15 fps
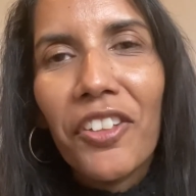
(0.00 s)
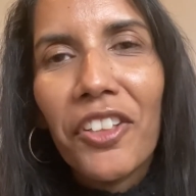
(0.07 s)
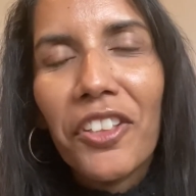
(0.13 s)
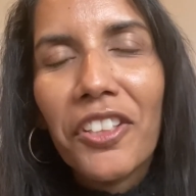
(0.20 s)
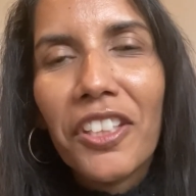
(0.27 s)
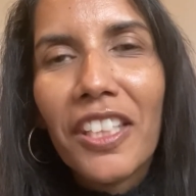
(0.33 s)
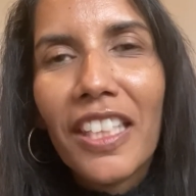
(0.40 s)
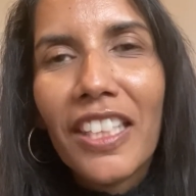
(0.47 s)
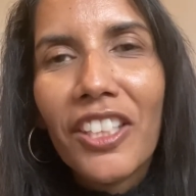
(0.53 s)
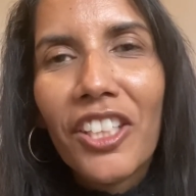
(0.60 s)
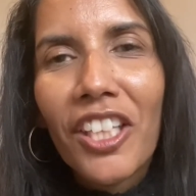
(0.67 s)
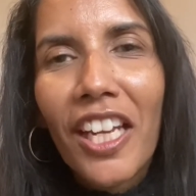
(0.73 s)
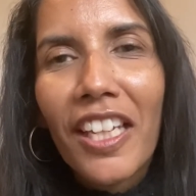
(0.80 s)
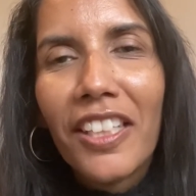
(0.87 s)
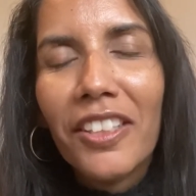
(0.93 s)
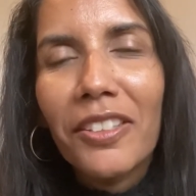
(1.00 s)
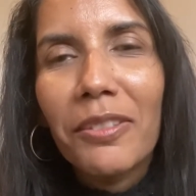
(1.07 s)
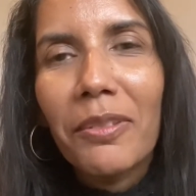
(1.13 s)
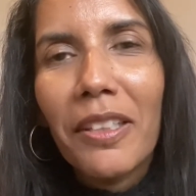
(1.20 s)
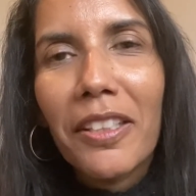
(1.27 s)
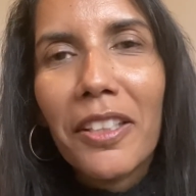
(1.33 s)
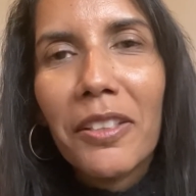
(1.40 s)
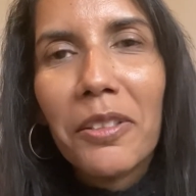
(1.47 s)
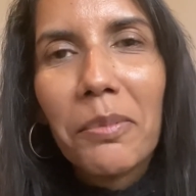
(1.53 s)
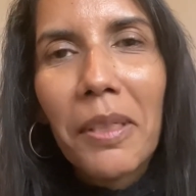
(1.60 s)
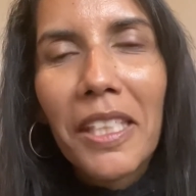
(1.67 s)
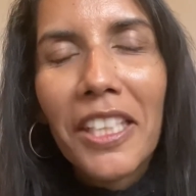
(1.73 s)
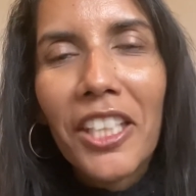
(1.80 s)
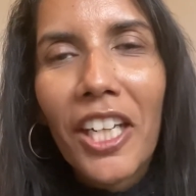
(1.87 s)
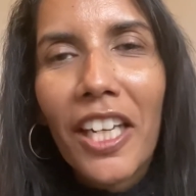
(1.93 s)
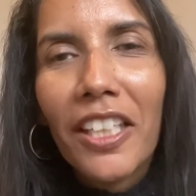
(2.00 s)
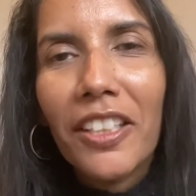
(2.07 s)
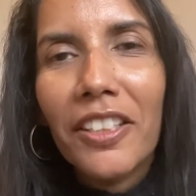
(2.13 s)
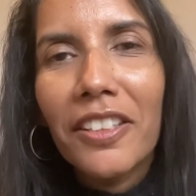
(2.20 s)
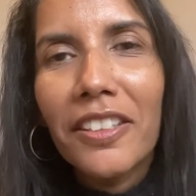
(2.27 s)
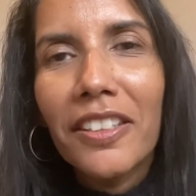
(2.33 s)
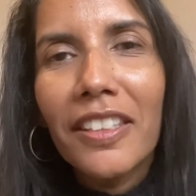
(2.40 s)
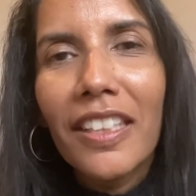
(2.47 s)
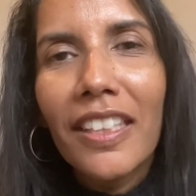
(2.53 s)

new to this channel, welcome to my channel.